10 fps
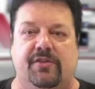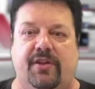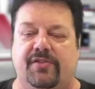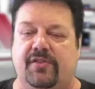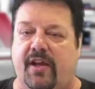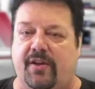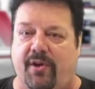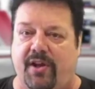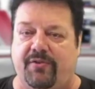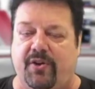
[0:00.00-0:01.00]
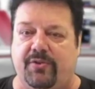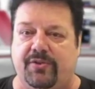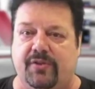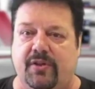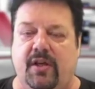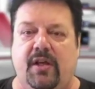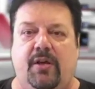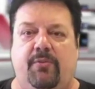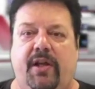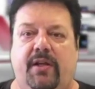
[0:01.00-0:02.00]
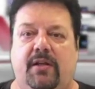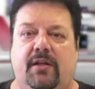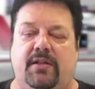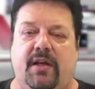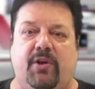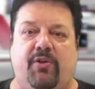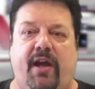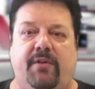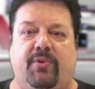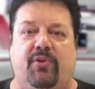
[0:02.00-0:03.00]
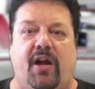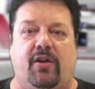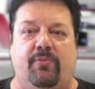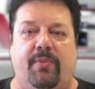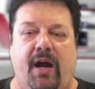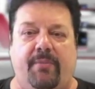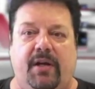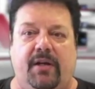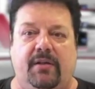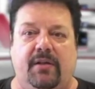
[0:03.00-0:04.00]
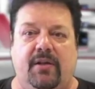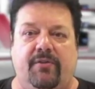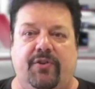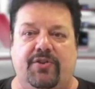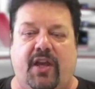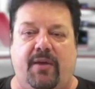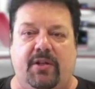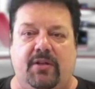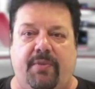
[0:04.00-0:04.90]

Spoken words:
Isn't that great, folks? When Democrat Barack Obama first came into